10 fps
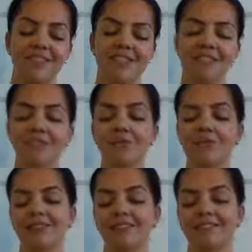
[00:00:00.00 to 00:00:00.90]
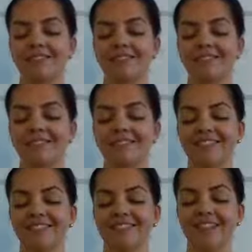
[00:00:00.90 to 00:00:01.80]
See if you can
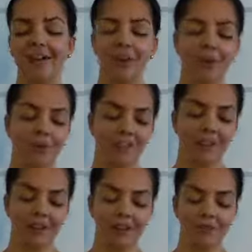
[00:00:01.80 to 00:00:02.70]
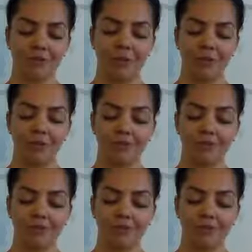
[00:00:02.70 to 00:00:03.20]
let go of that control.